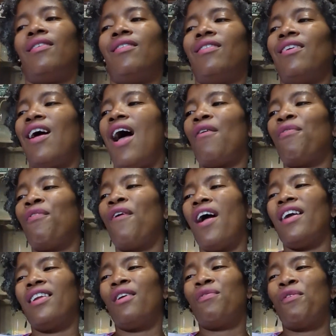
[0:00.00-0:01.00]
I
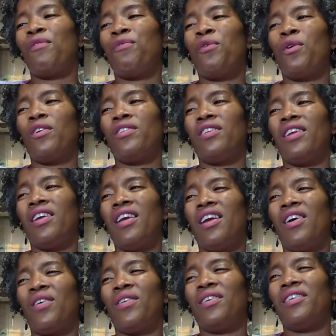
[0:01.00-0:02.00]
find if a 4C
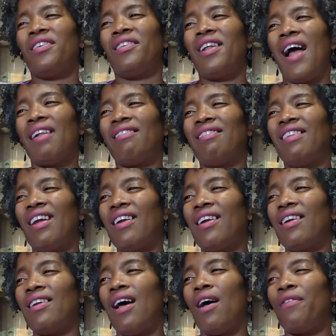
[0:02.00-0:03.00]
hair is not thick
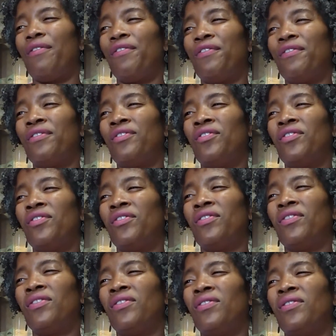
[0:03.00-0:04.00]
enough
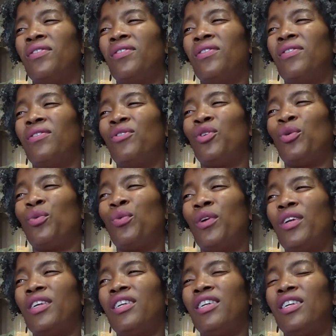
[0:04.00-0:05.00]
to
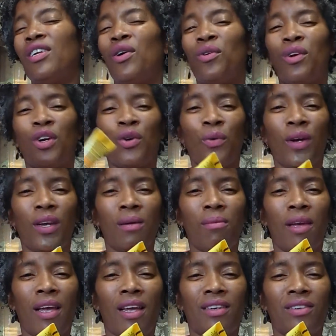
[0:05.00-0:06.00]
really seal the cream
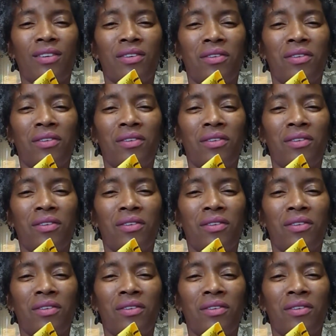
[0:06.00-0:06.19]
in.